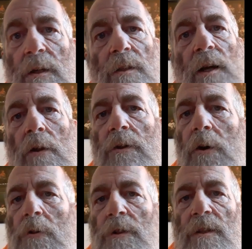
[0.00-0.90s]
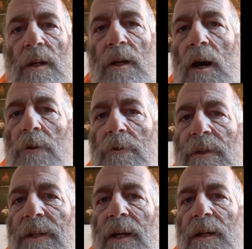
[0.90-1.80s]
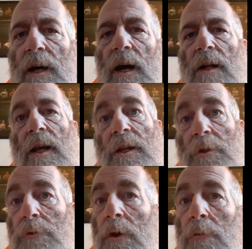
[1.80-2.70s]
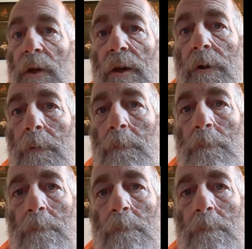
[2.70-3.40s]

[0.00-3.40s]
Saul of Tarsus can contradict God and you don't care.